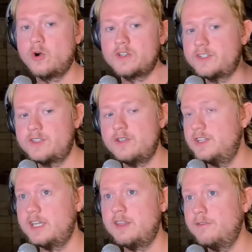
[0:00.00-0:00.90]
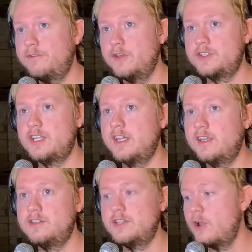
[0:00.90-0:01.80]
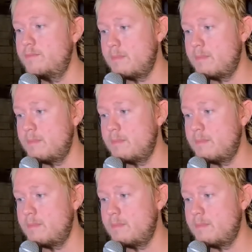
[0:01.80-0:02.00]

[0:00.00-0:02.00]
courses that you did in the first year don't